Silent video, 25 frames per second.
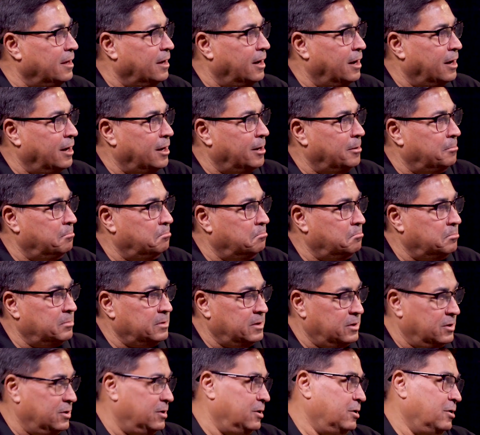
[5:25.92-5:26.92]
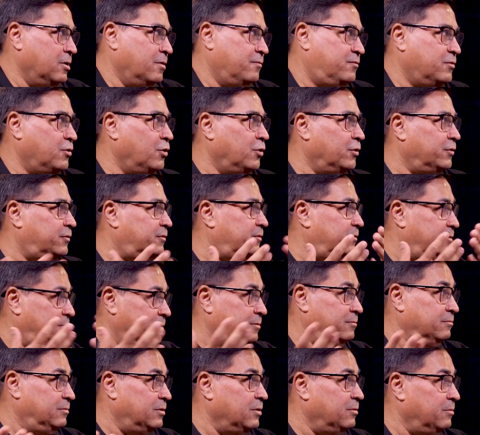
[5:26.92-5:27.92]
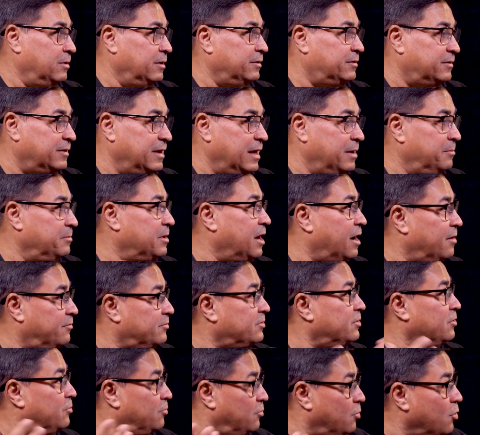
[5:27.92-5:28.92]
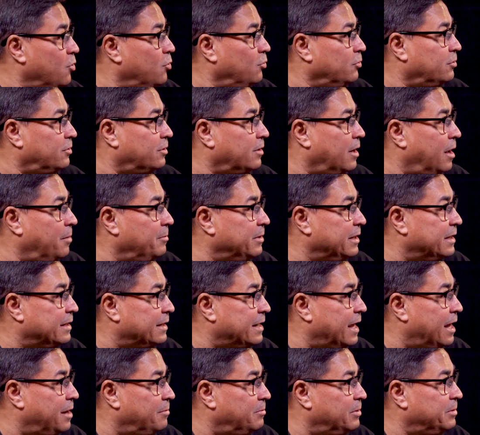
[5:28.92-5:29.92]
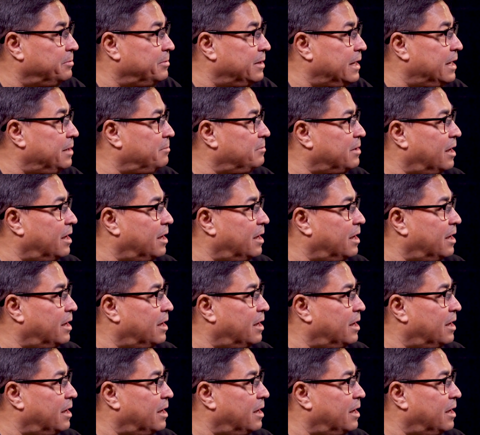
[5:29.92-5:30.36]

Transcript: Of course, it's named after a road. I mean, an album named